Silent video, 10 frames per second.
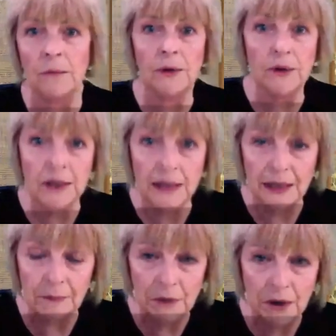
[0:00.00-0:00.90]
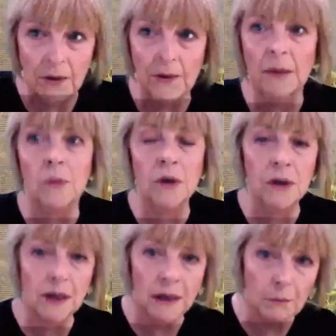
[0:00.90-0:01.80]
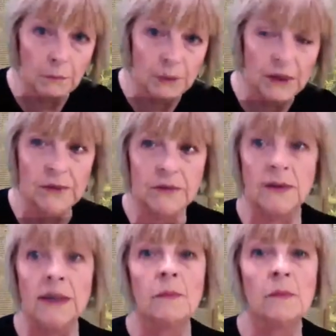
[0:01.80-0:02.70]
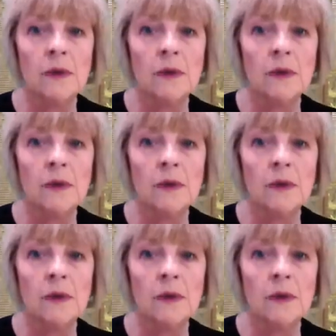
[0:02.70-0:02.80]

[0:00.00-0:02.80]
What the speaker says: We're going to keep going. We're going to keep building.